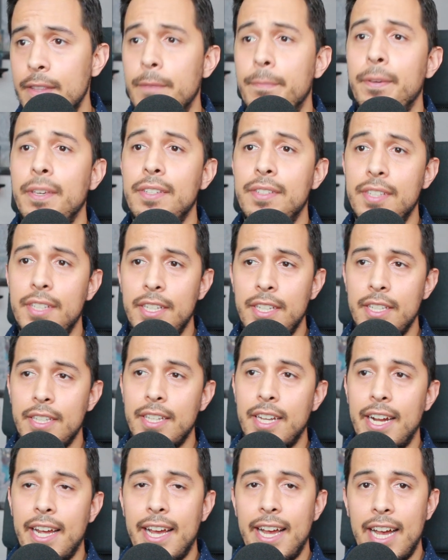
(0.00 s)
The PC
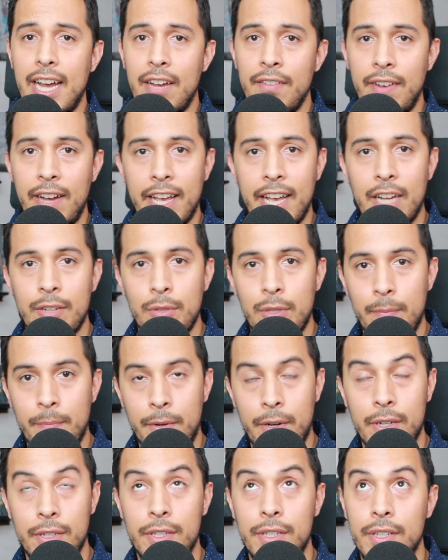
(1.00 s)
that I have, I actually
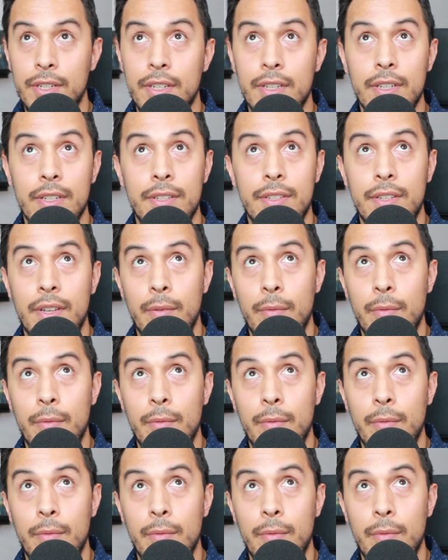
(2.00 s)
purchased,